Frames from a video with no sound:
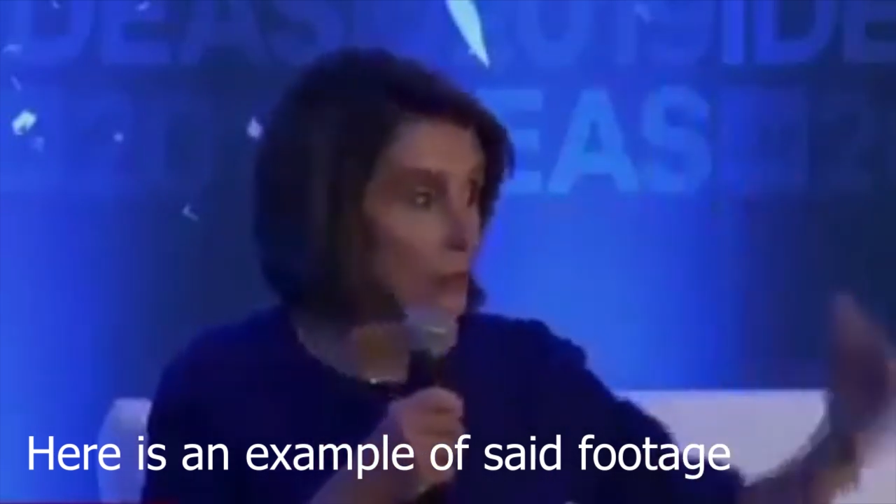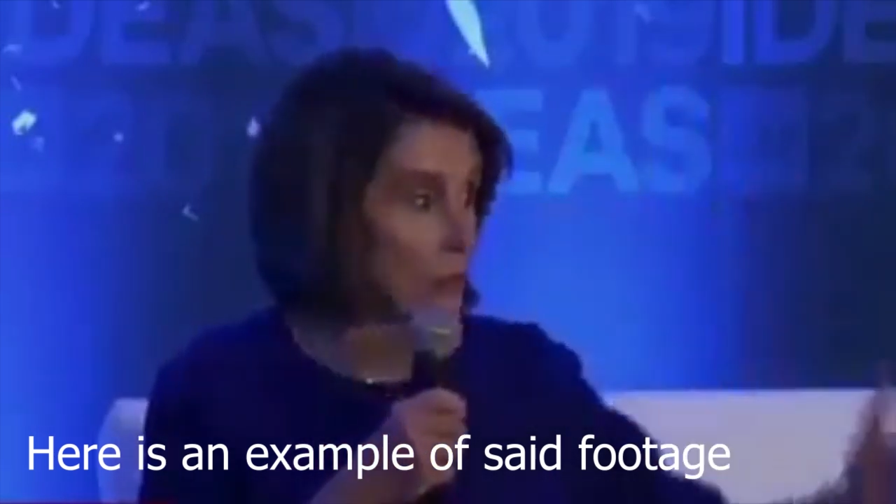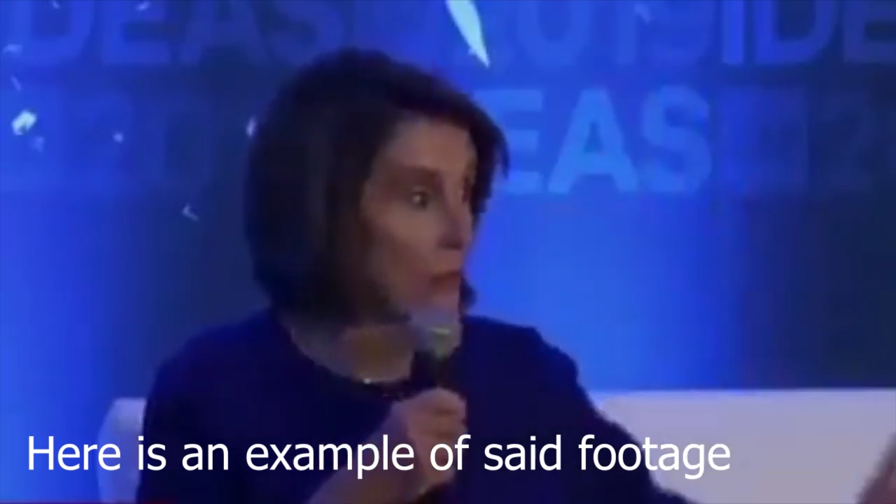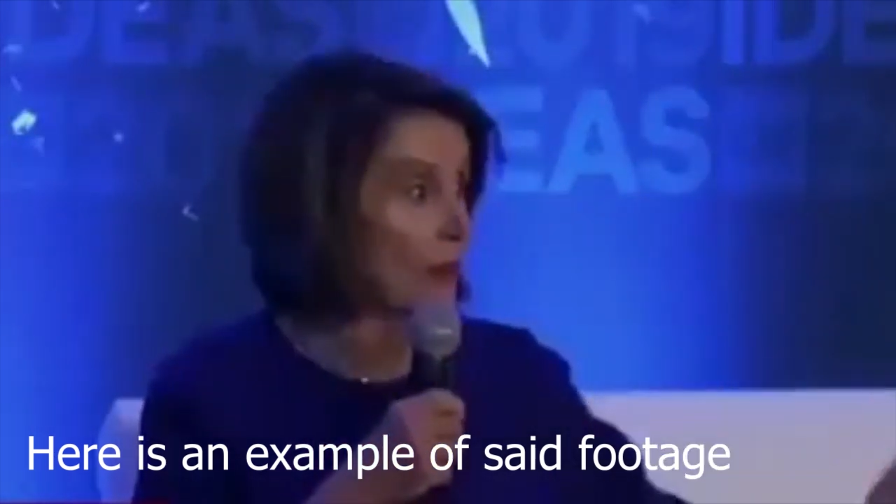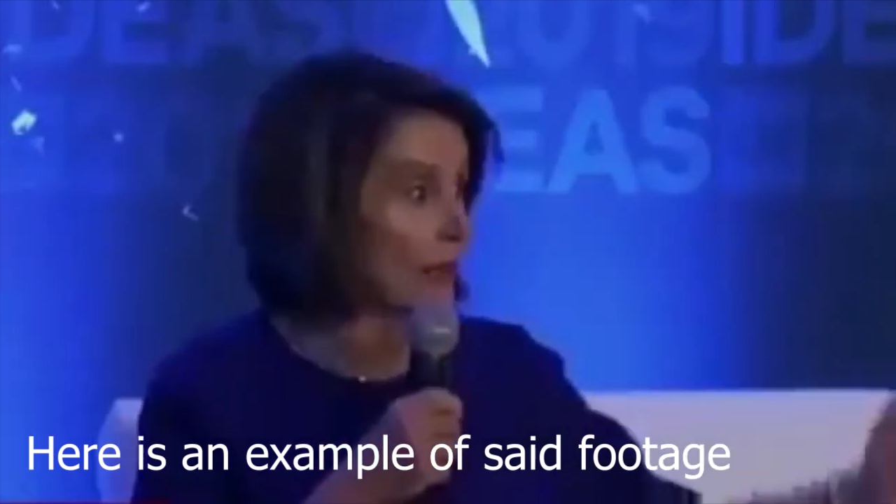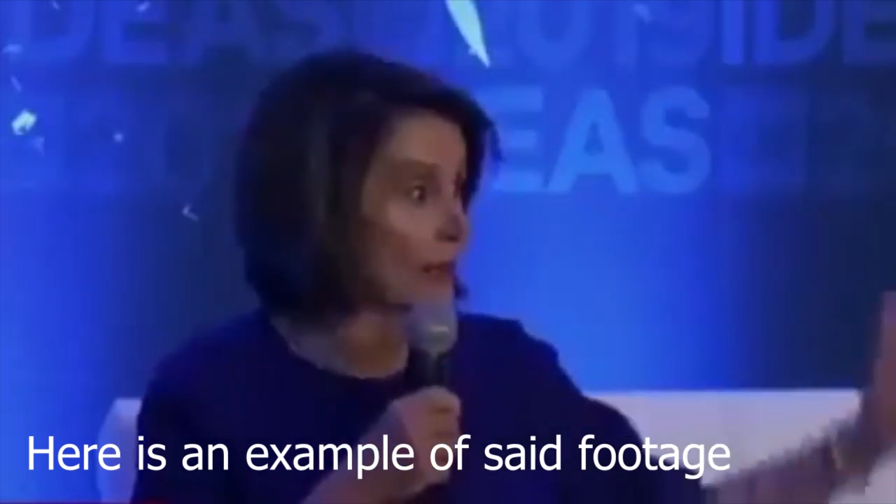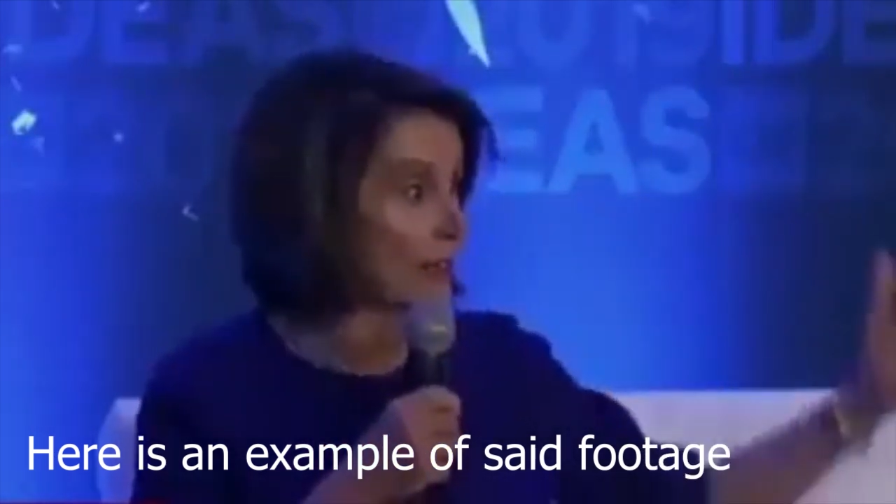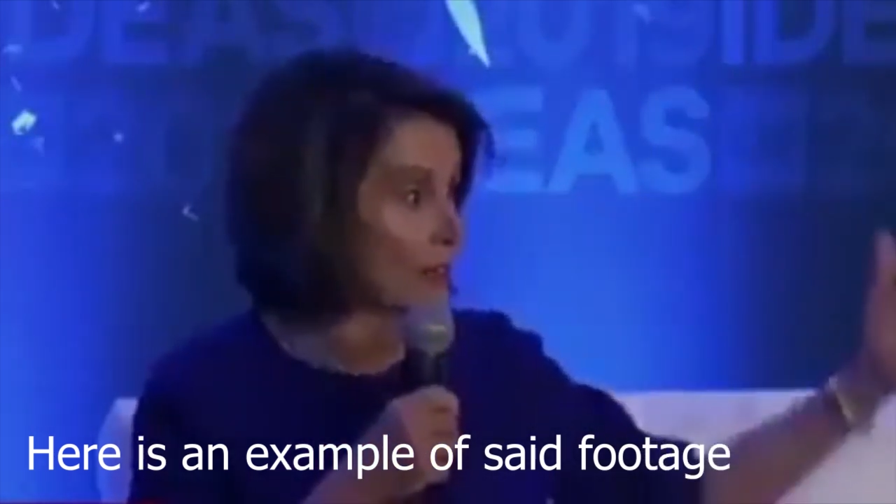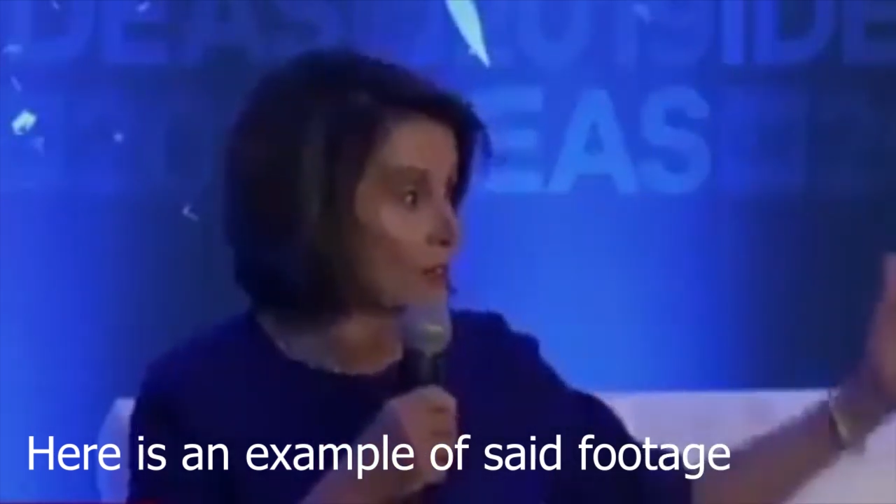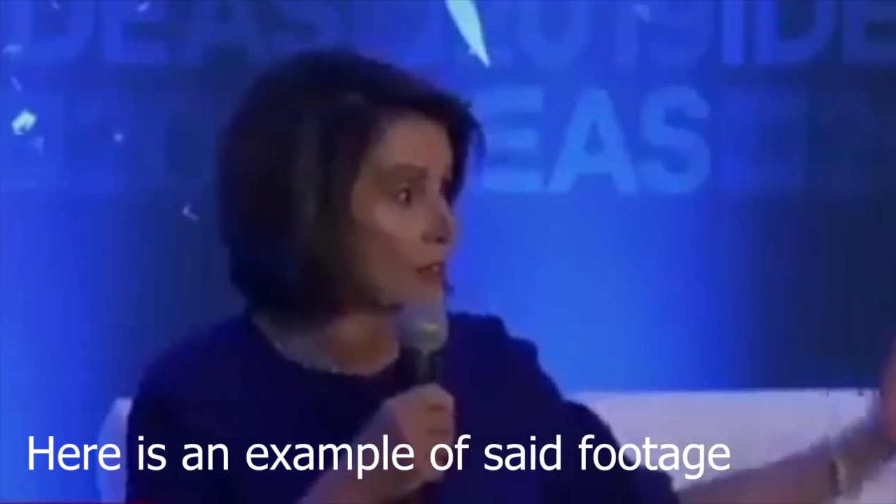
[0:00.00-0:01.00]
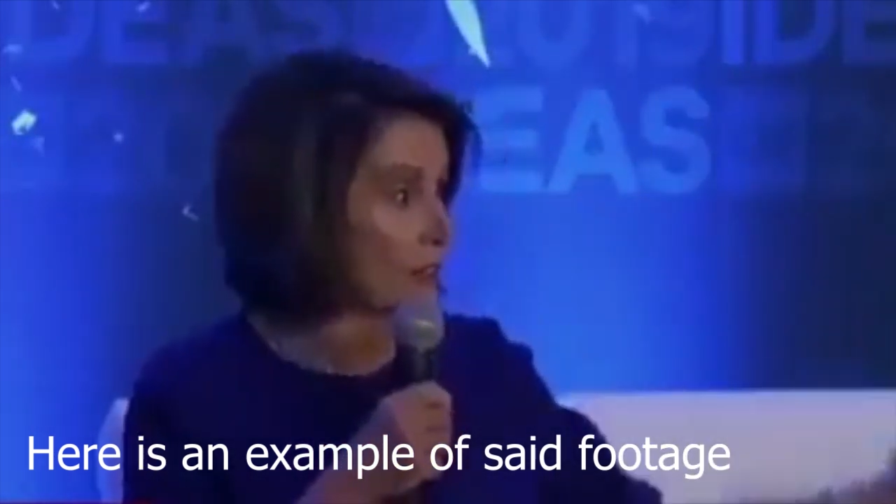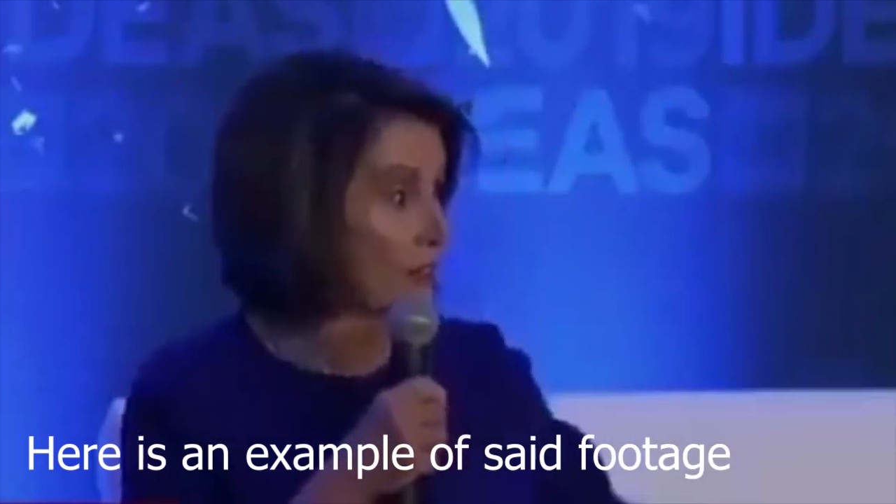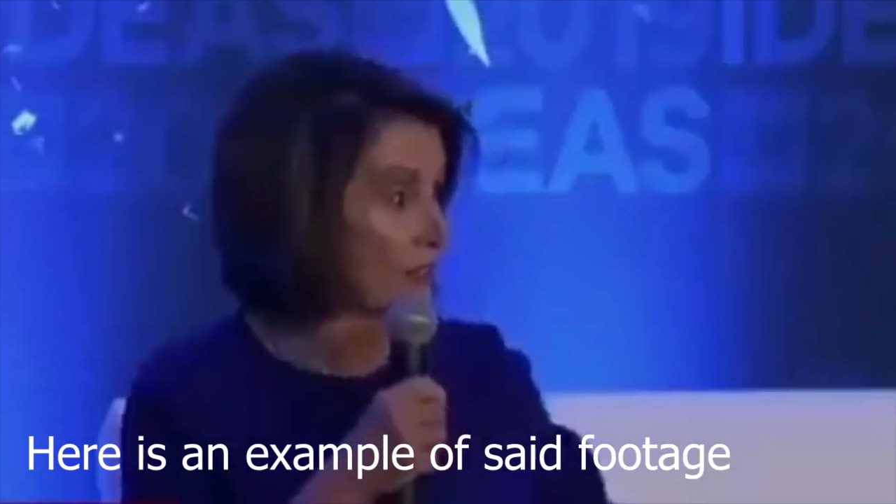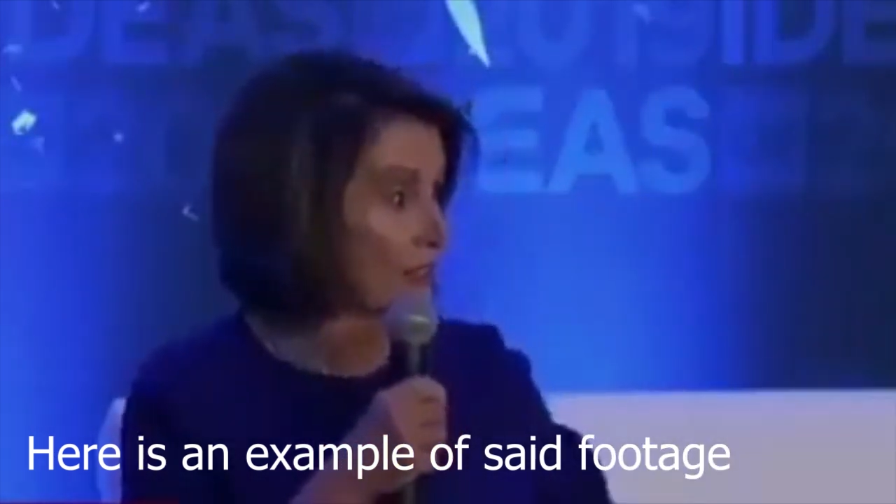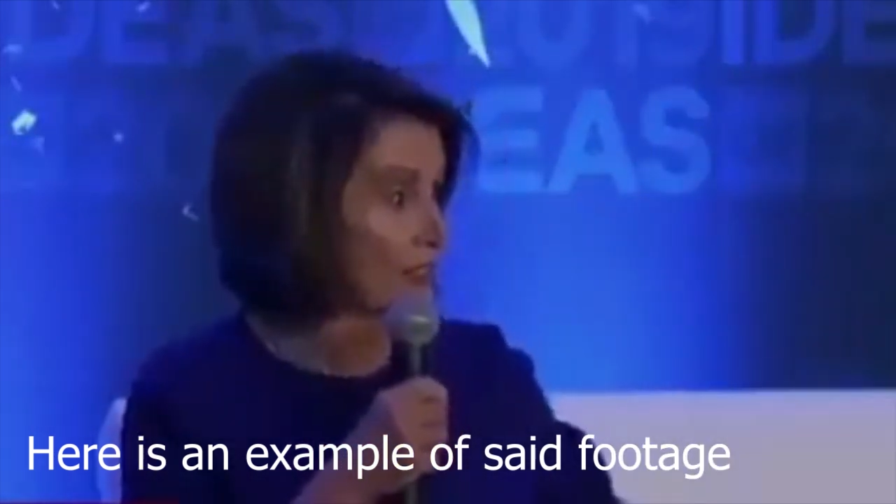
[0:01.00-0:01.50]
Park
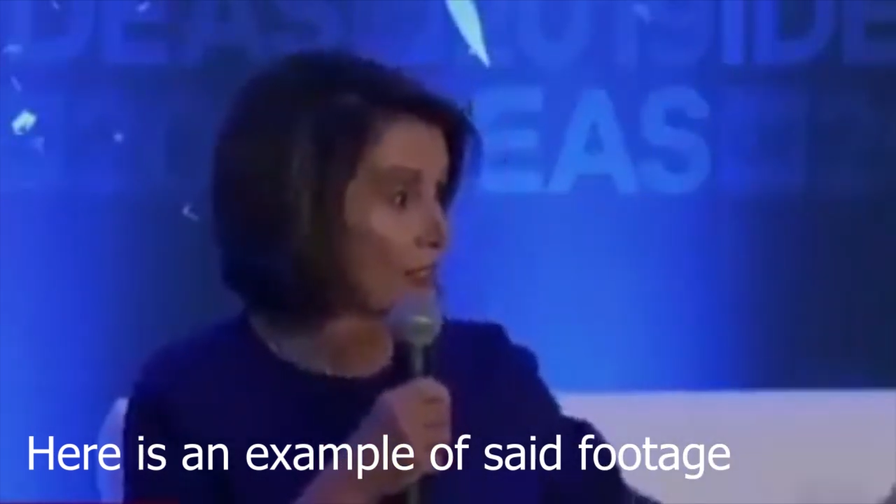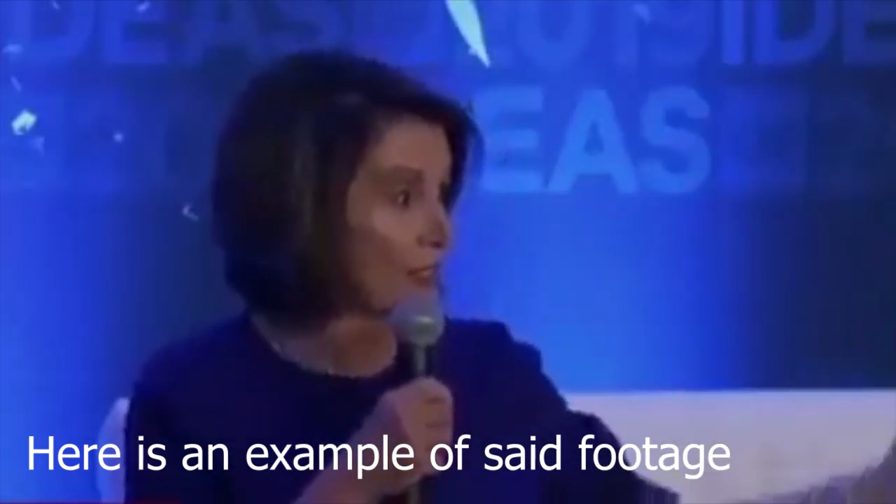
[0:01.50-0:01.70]
Service,